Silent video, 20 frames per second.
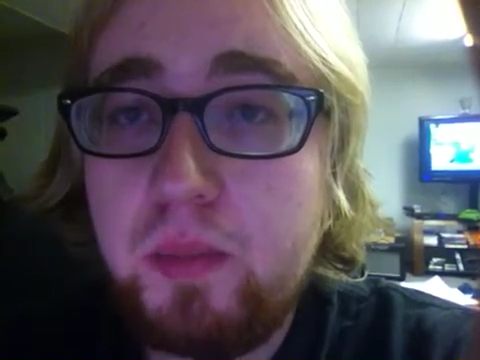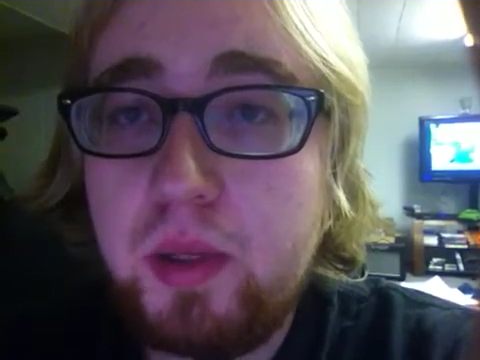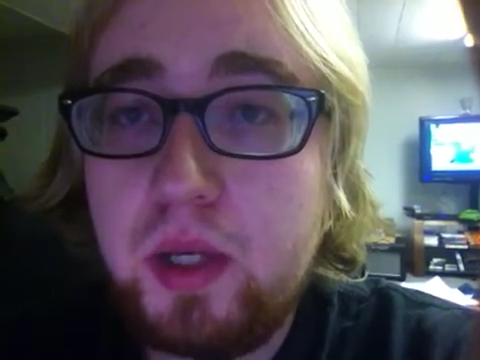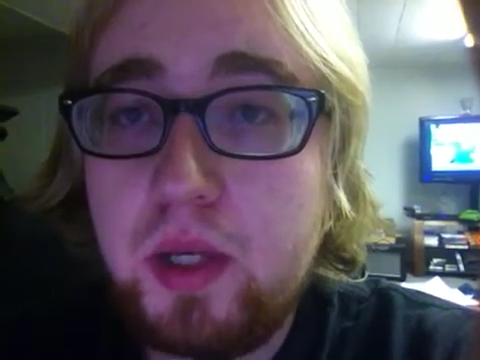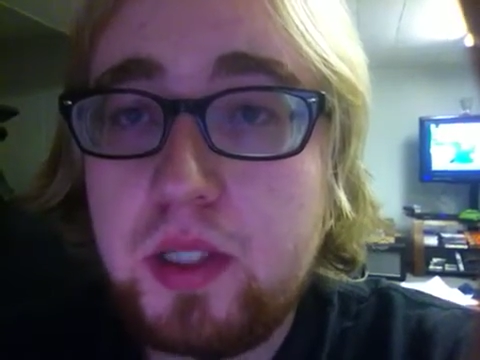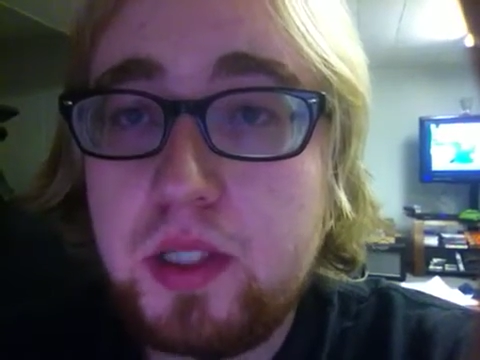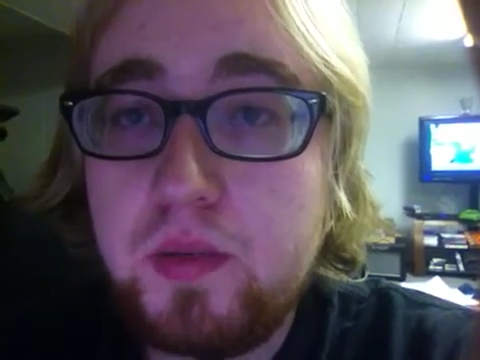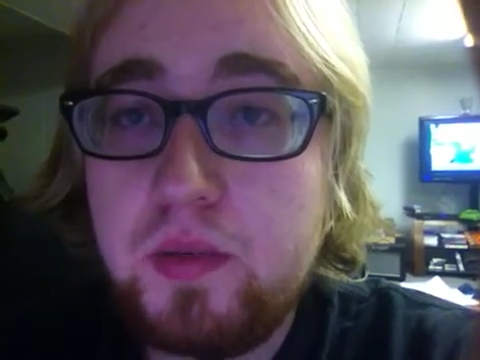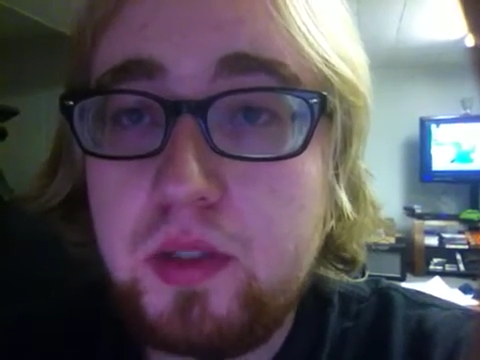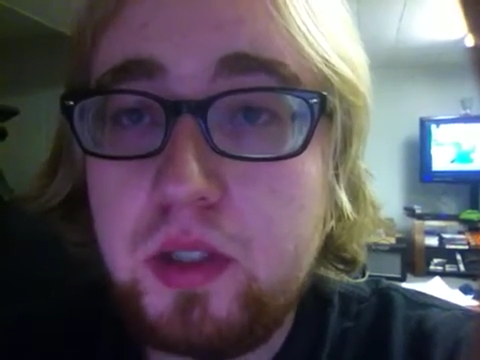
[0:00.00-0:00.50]

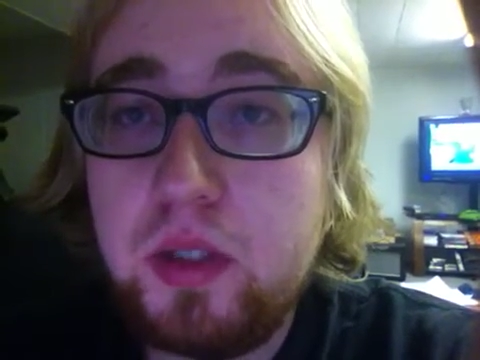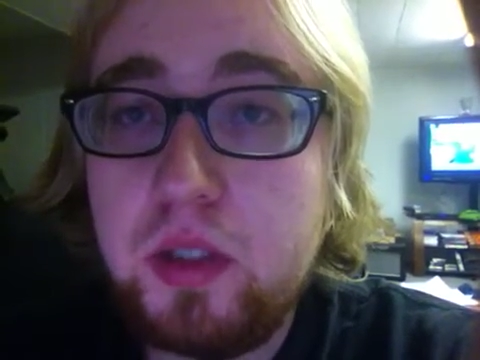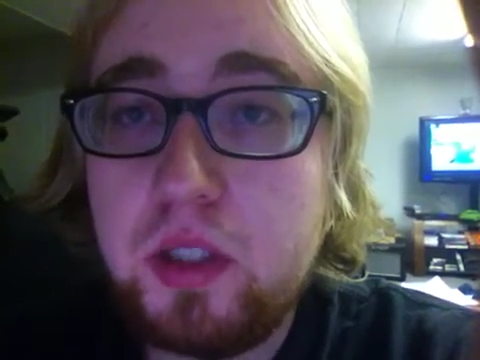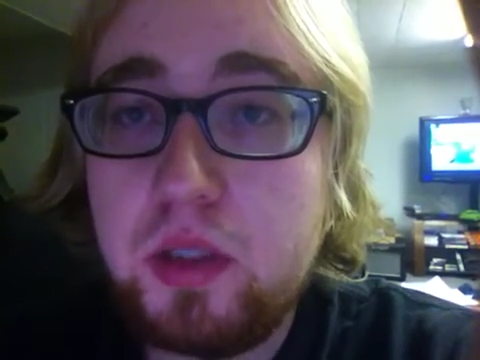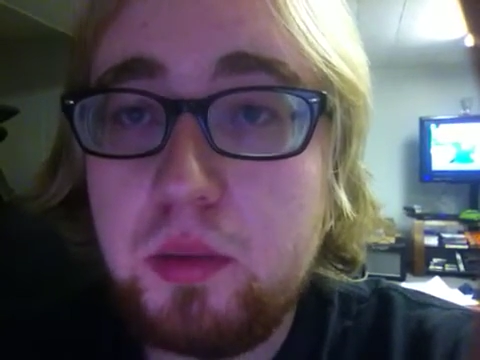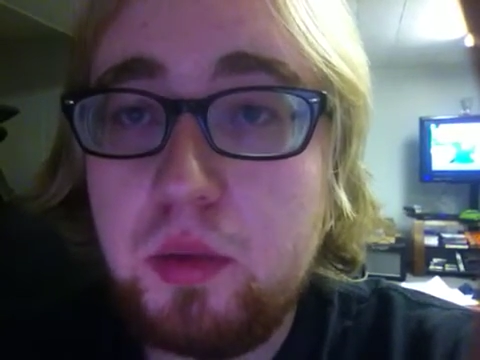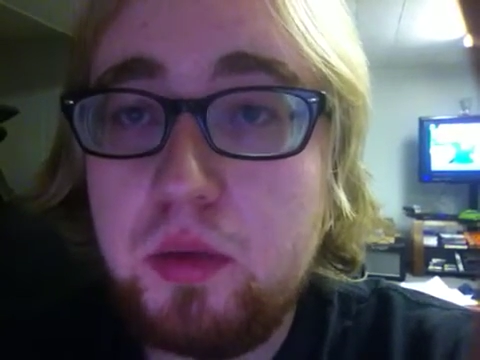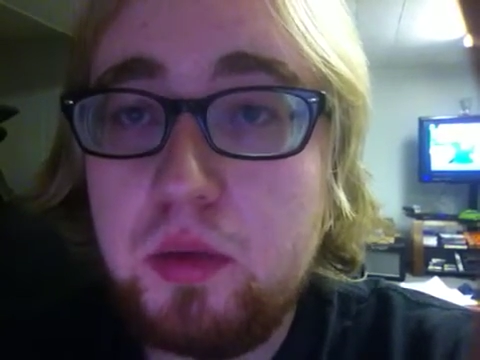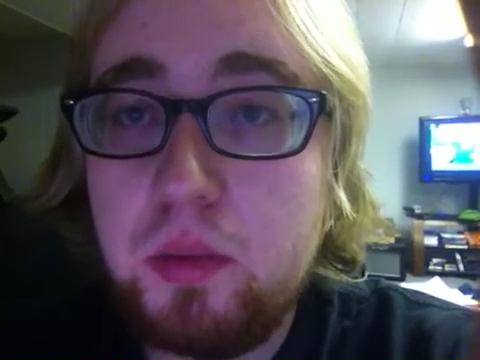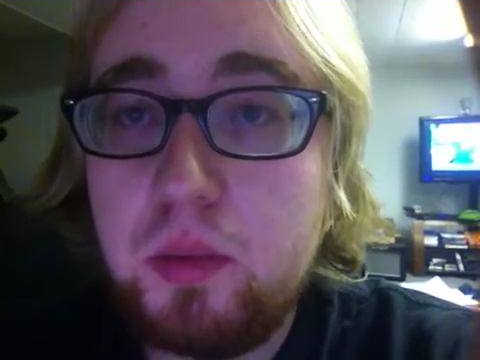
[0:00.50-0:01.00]
because I've seen
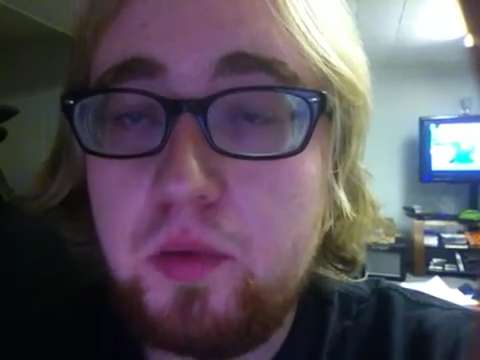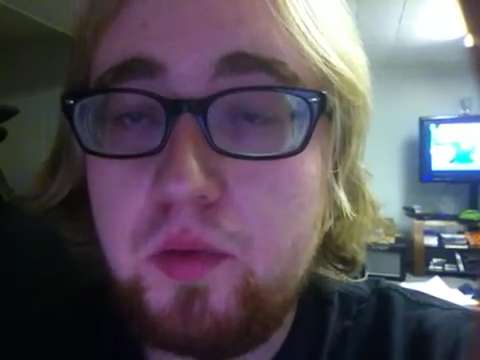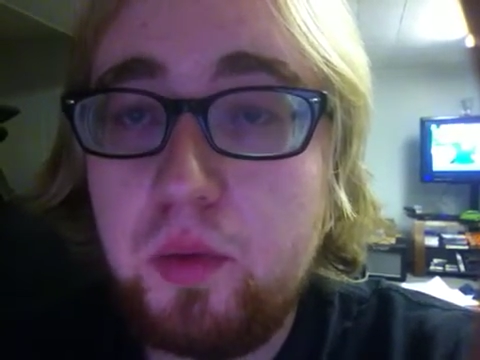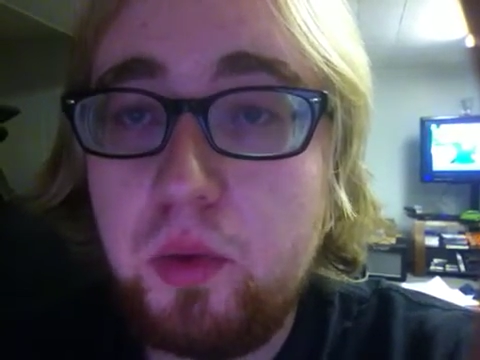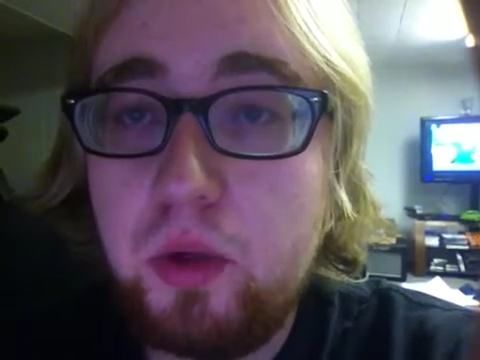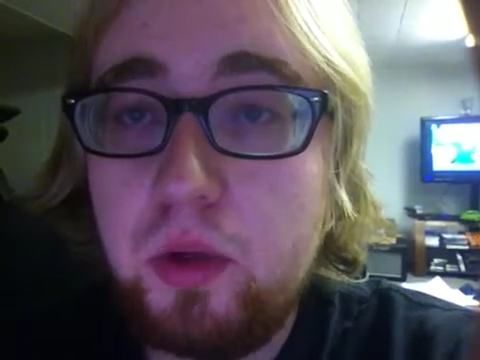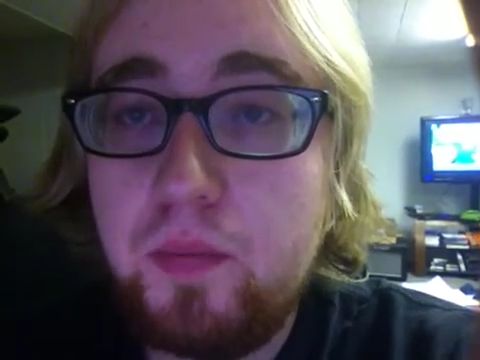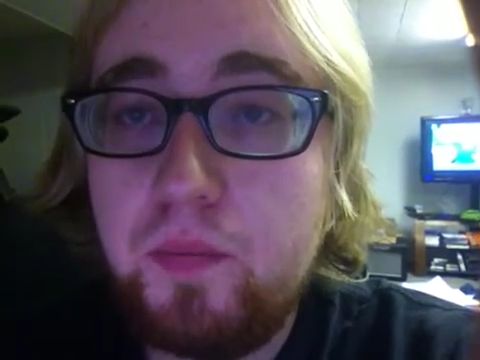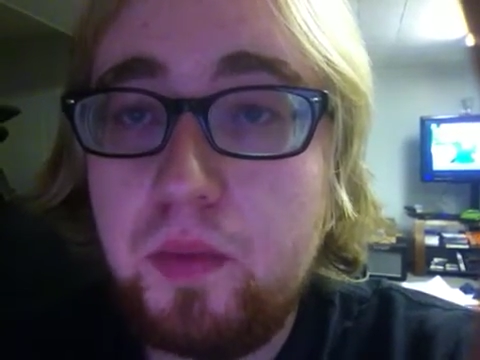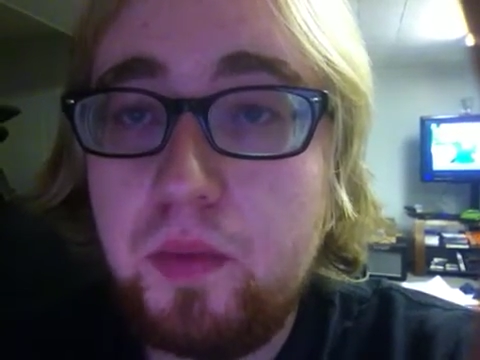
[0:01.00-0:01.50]
this movie
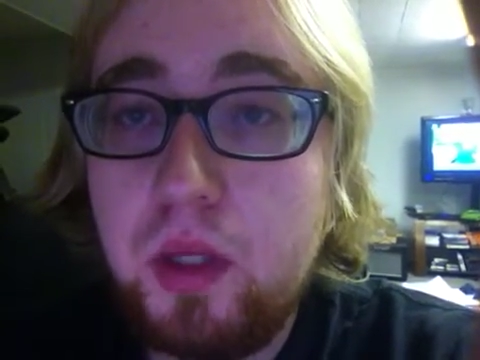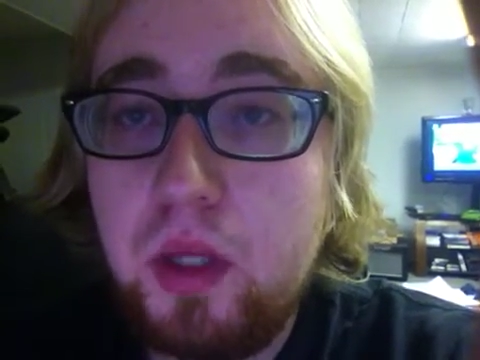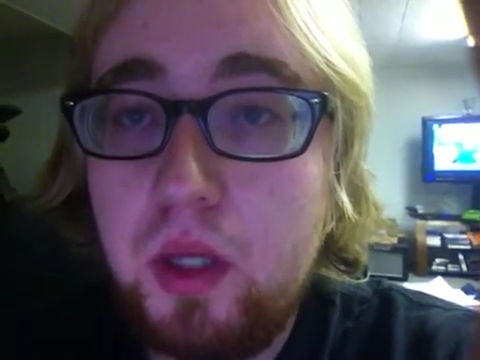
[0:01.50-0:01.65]
before.